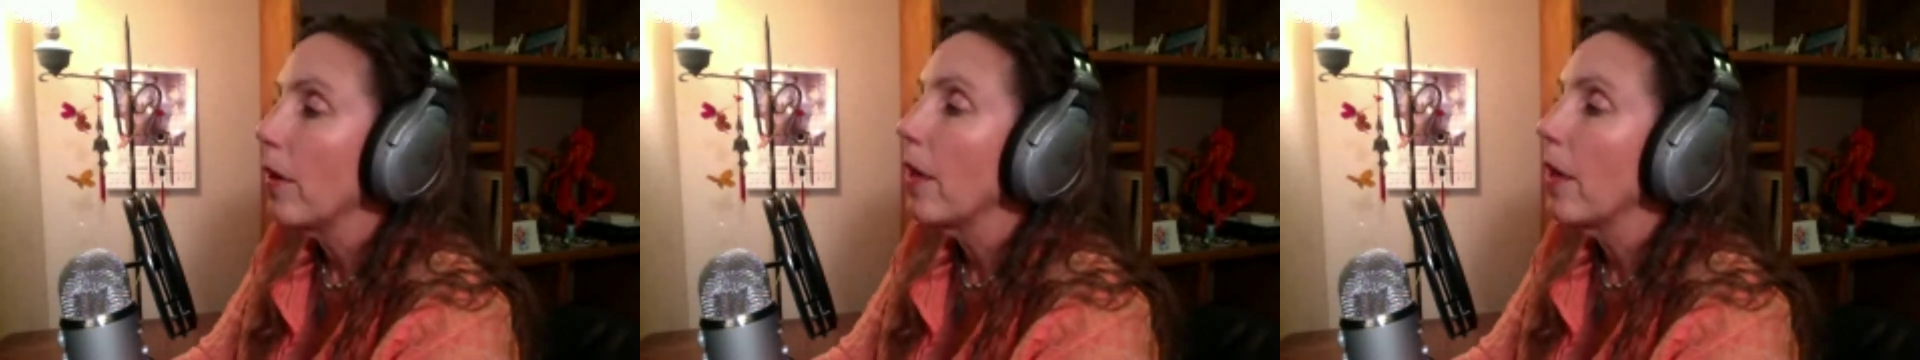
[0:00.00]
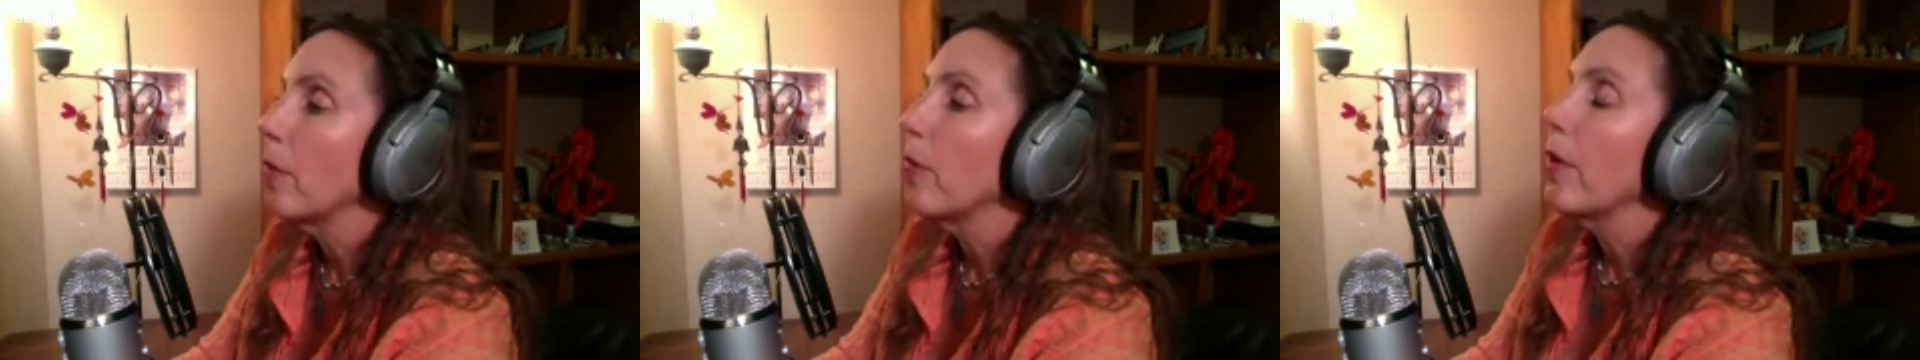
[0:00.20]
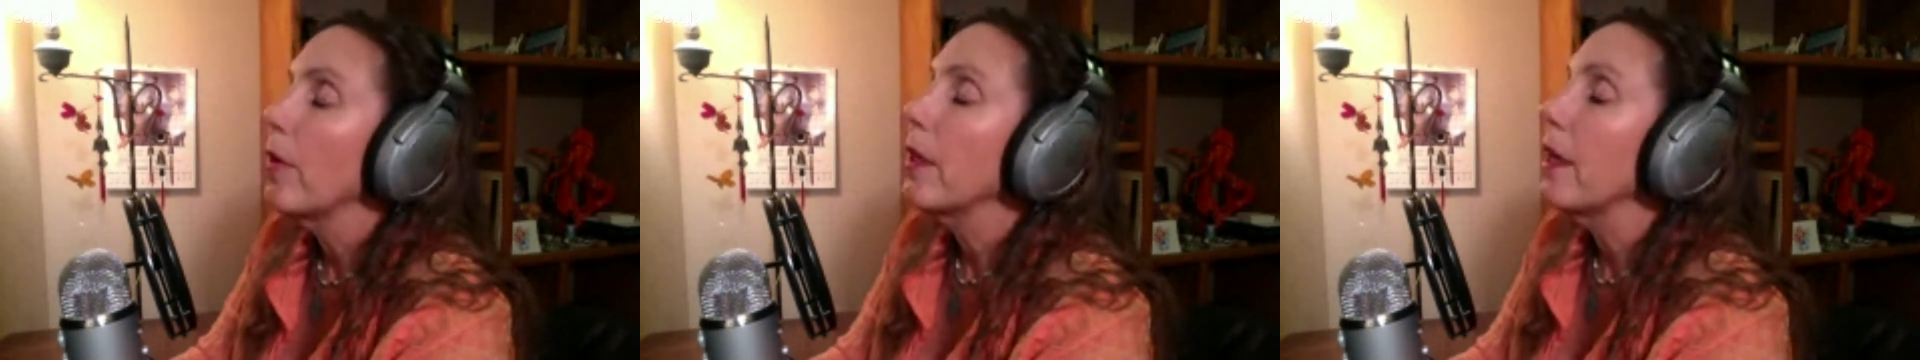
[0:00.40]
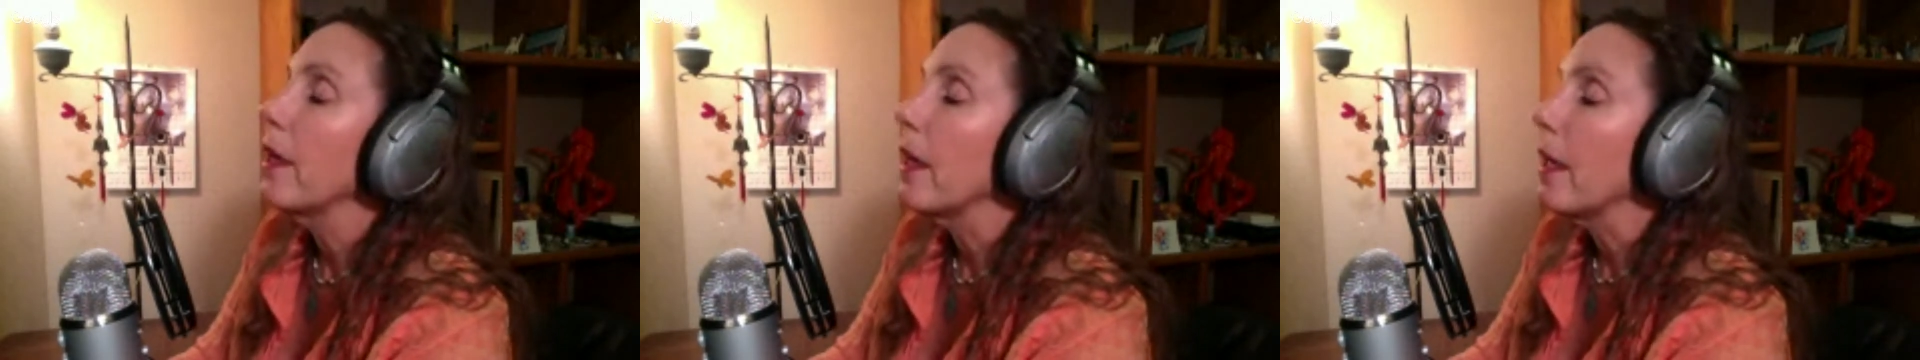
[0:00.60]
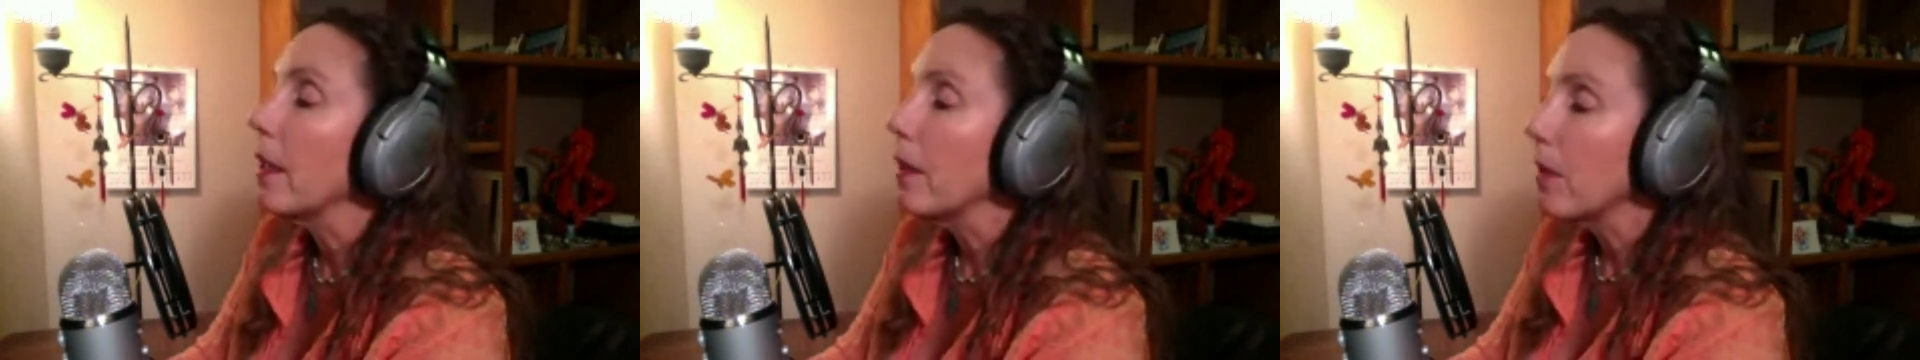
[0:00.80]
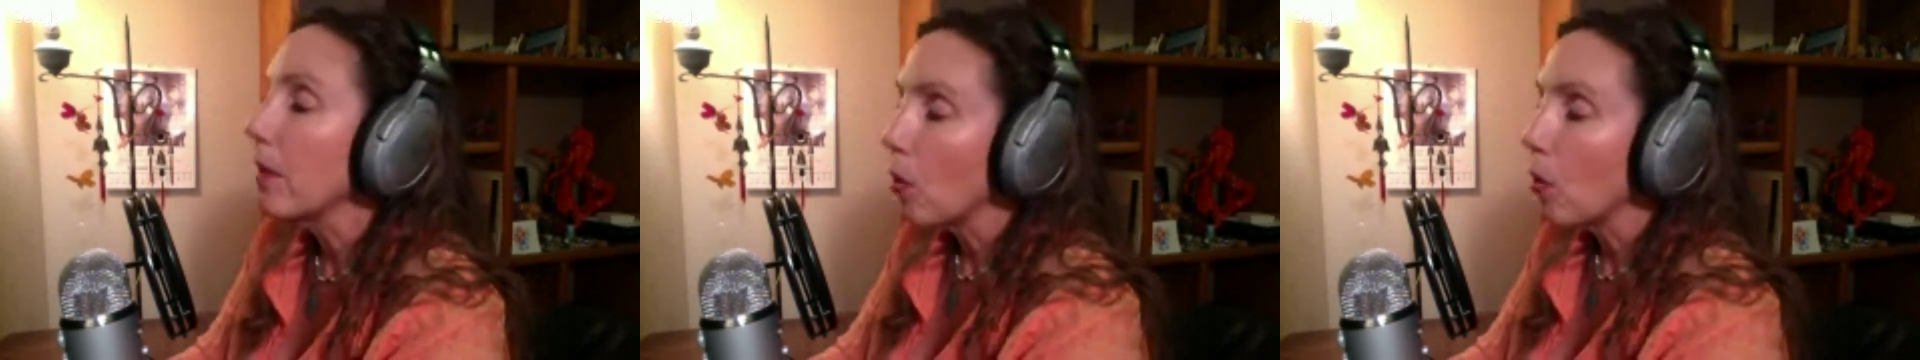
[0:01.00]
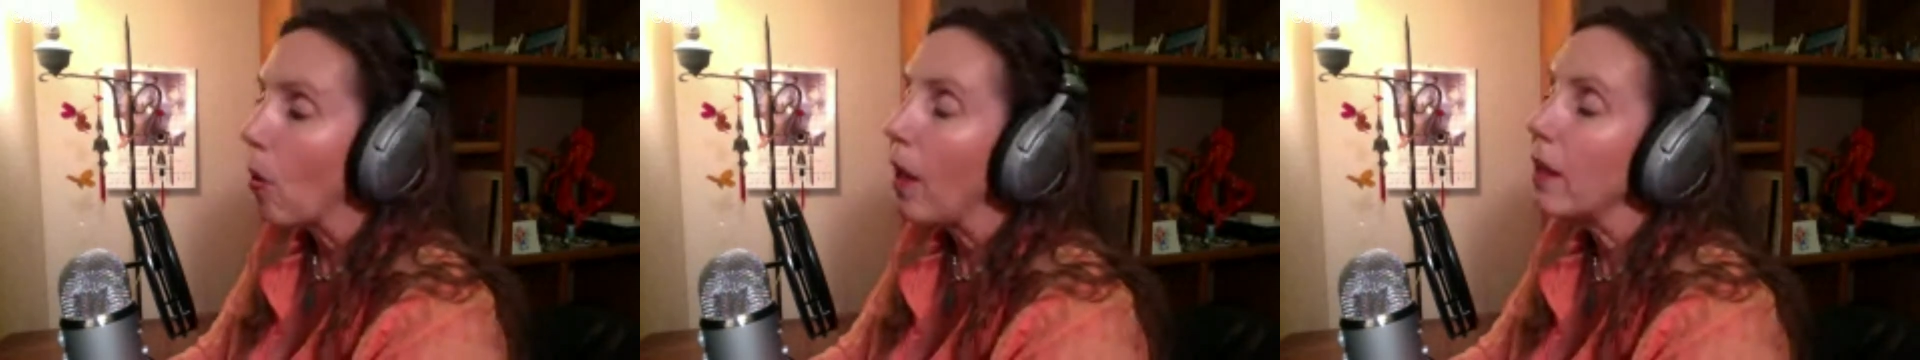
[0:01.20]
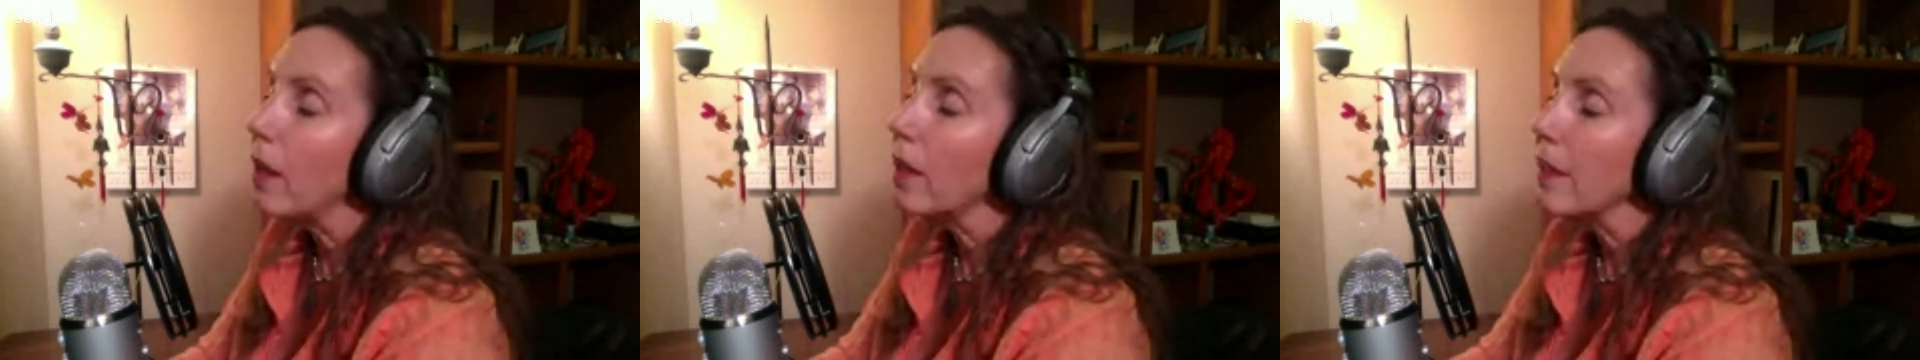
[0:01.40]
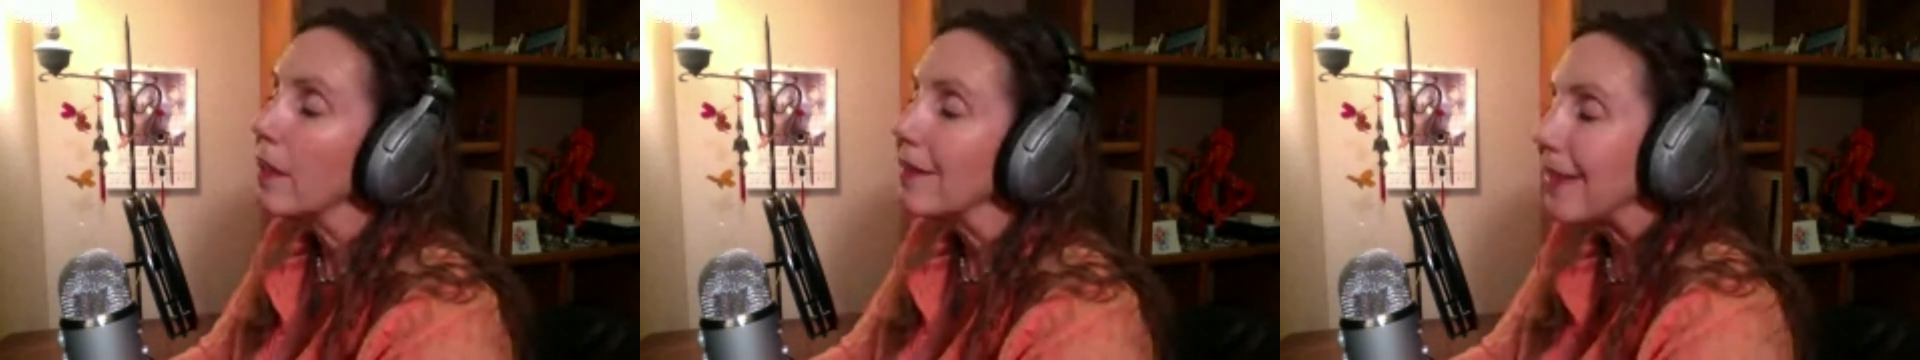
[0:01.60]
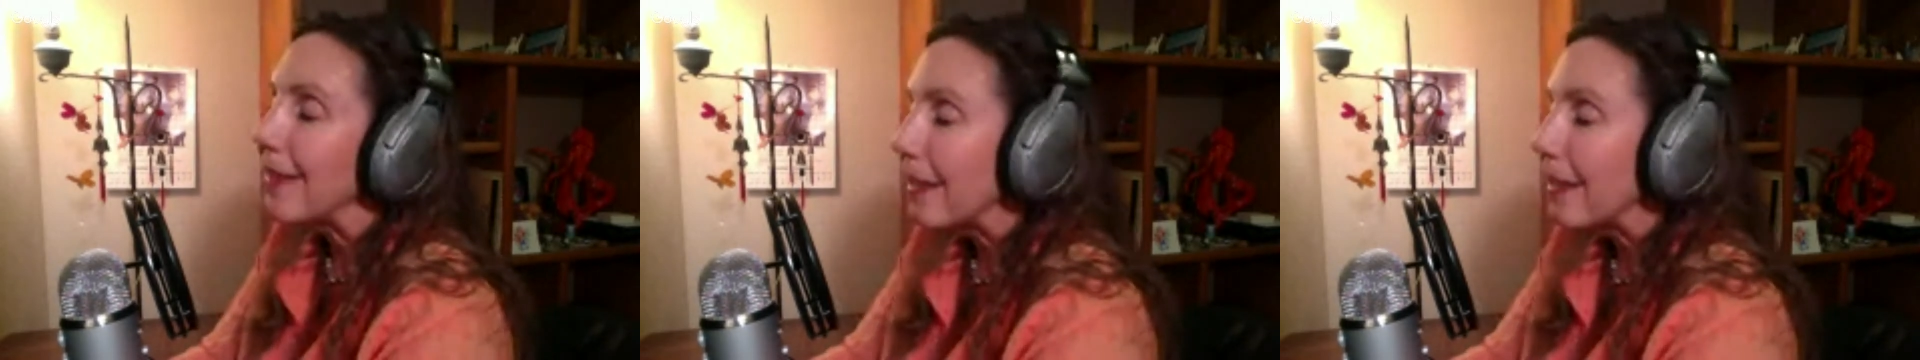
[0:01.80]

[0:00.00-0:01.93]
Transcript: and bringing in the qualities